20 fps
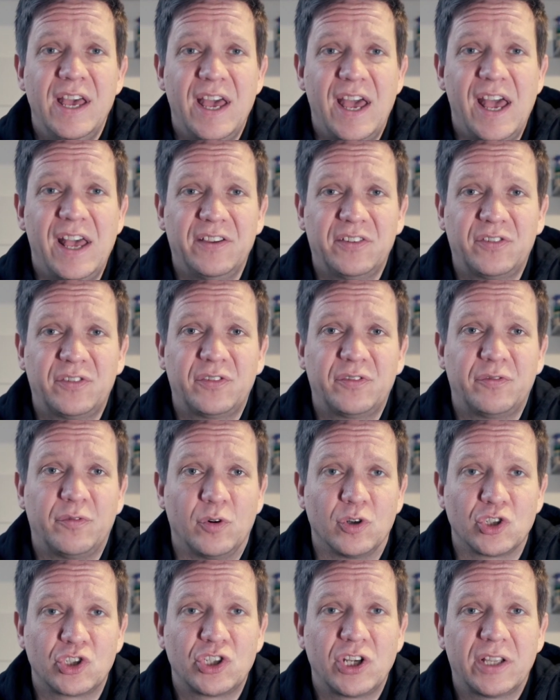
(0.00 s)
S
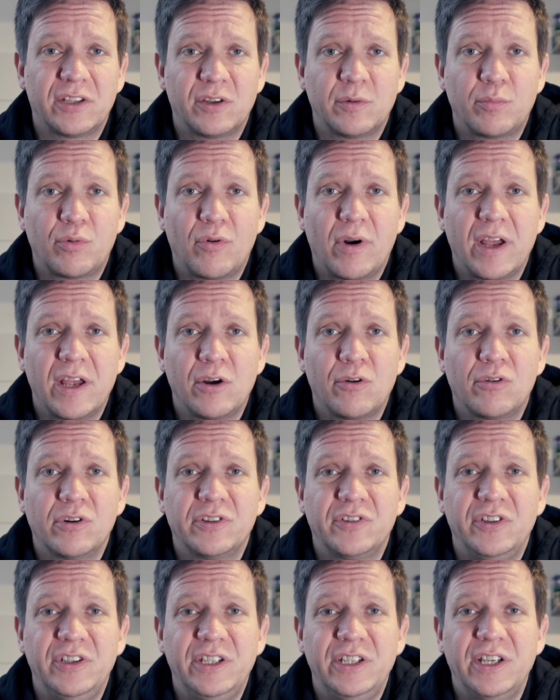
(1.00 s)
for shutter
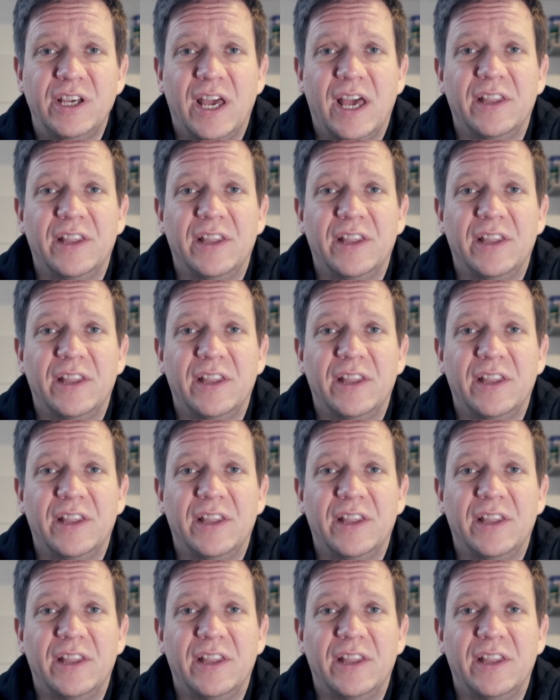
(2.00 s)
priority